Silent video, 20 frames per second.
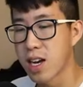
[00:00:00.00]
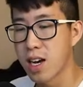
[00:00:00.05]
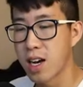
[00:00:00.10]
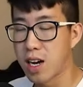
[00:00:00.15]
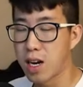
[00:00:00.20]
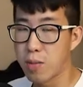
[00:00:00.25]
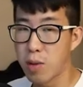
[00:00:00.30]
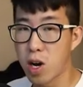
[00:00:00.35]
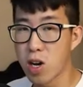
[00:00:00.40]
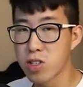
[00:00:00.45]

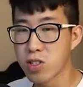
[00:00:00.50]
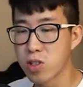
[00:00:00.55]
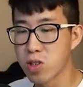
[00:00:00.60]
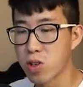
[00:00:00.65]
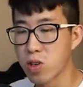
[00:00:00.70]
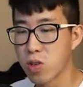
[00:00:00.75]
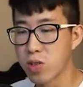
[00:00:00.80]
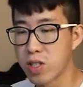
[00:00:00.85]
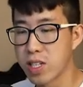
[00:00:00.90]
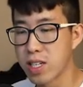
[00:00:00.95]
Um,
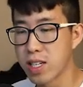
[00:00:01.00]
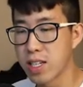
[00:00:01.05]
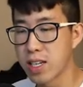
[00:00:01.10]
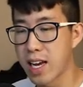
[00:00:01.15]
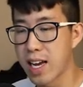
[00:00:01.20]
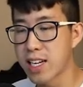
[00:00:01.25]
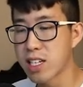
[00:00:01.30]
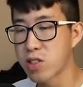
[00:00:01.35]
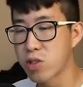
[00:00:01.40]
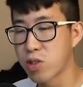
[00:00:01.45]
also, the
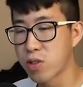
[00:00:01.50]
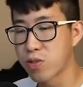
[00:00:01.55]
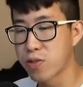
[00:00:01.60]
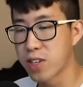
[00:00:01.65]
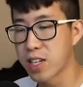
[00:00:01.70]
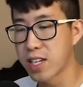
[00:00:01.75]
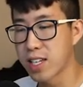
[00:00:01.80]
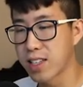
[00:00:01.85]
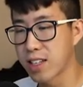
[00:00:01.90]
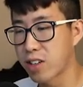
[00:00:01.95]
enteral
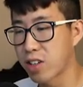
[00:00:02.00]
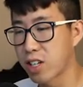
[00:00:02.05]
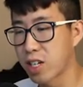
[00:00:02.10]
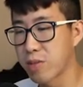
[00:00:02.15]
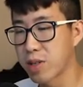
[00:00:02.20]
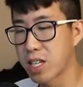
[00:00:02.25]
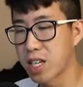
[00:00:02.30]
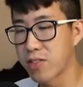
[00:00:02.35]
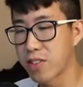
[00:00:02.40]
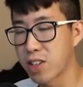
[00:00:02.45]
feeding that you're going to
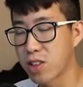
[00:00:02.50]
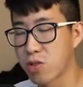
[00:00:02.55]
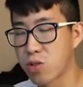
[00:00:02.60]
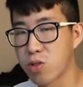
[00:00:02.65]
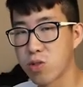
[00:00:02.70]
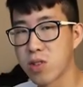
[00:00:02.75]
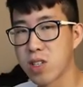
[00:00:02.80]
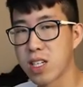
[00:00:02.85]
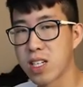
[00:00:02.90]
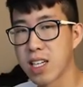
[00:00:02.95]
be giving
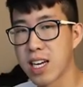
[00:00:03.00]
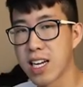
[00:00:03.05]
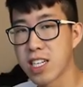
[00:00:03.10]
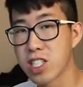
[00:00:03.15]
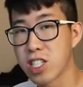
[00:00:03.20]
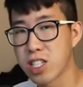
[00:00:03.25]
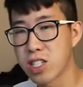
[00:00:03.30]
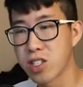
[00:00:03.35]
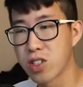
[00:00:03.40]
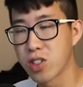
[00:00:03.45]
through the
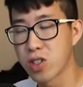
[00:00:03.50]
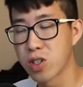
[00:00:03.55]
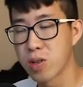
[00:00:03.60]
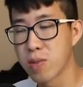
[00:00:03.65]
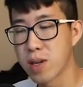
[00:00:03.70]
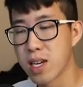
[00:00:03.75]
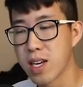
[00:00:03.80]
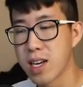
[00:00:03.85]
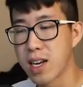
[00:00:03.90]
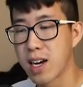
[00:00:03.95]
NG
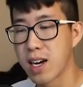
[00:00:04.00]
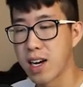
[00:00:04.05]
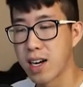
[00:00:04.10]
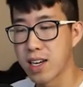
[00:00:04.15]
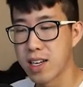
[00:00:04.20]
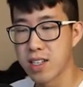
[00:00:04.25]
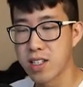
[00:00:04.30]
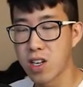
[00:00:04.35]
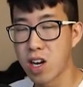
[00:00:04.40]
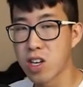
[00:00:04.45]
tube uh,
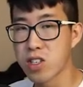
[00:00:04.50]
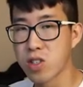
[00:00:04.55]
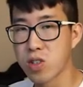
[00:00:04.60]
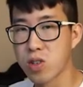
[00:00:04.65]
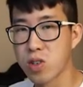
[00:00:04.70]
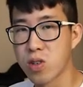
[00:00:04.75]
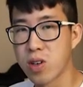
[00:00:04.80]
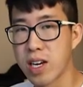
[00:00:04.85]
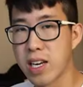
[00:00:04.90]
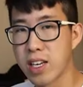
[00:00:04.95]
is
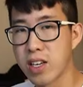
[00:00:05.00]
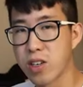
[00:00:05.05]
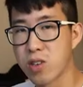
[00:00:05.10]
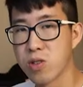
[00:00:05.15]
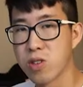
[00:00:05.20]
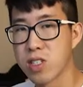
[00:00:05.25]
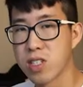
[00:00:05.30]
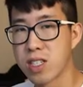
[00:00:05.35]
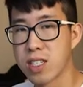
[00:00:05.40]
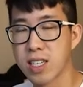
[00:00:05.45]
also a
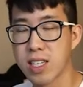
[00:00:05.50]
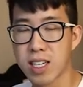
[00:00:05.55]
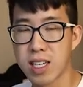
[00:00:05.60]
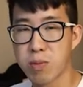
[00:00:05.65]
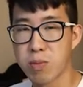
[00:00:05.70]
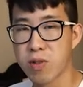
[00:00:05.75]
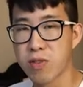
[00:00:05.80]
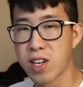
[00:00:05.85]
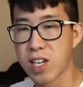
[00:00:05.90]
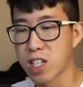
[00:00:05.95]
huge thing in
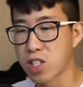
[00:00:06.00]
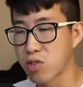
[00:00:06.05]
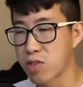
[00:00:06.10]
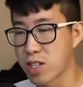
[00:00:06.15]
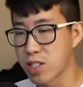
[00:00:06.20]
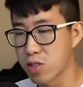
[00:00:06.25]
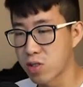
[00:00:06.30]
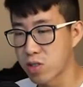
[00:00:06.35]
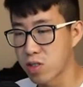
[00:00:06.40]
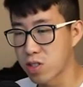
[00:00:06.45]
preventing
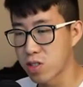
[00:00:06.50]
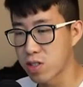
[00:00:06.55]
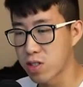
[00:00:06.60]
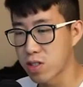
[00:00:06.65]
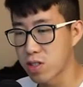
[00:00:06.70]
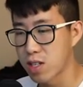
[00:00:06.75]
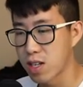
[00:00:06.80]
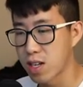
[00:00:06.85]
stress ulcers.